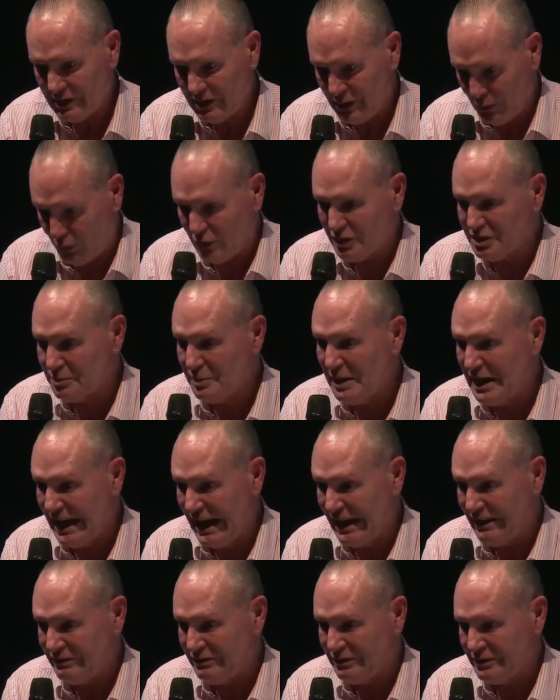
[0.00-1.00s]
wasn't my
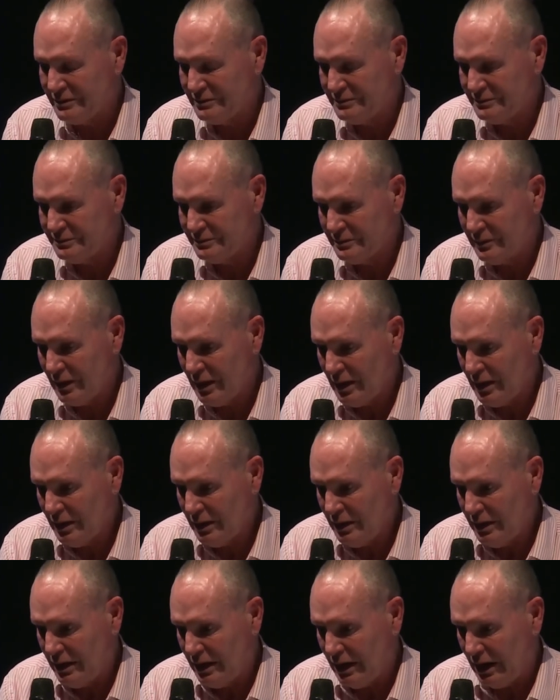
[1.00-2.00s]
life.
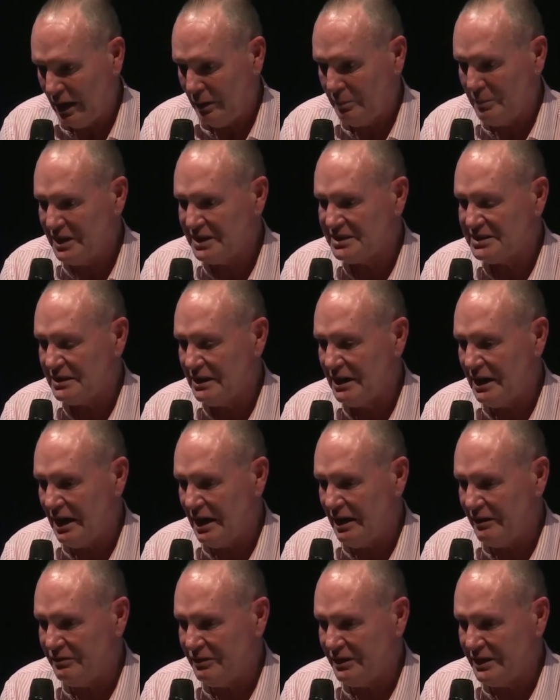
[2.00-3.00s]
I miss
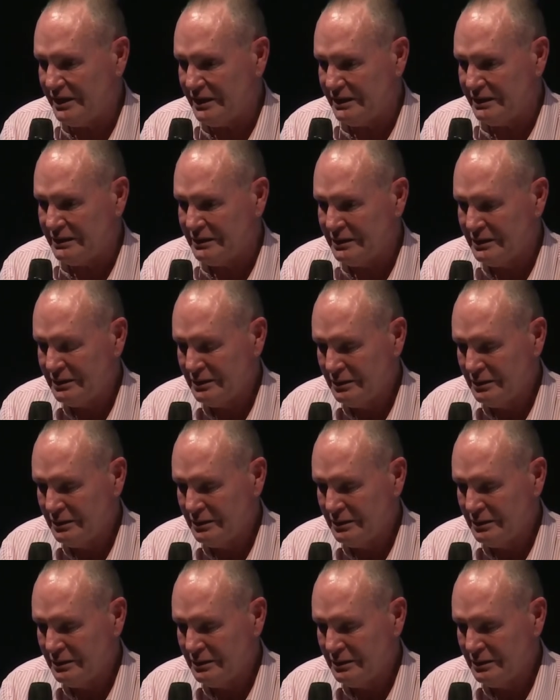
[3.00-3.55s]
every...